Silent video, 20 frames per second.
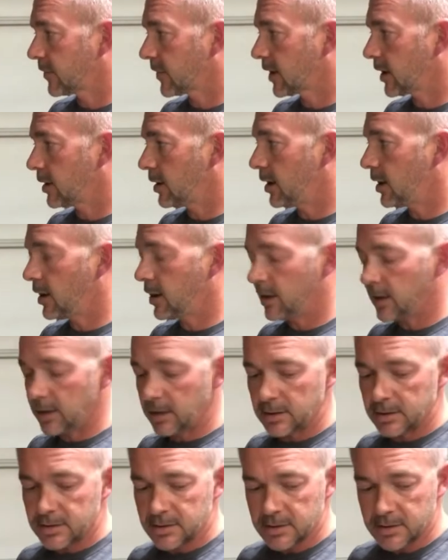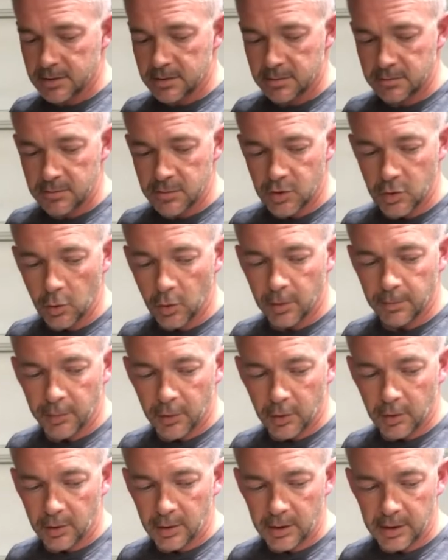uh, is
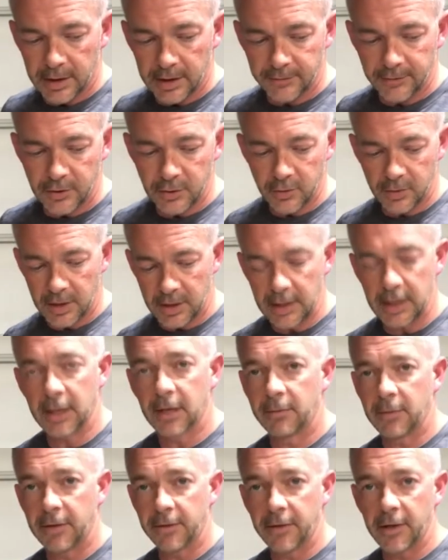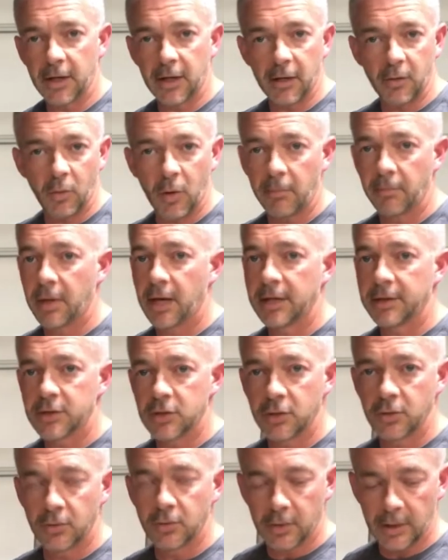doable if you can get them in the one by
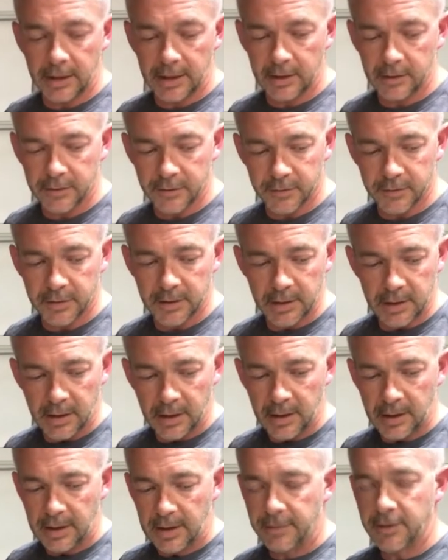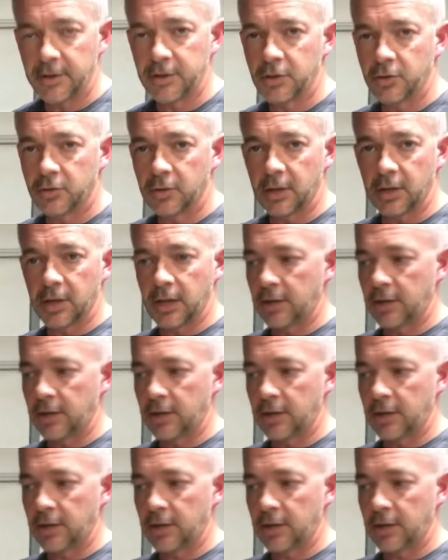two lengths and then you can cut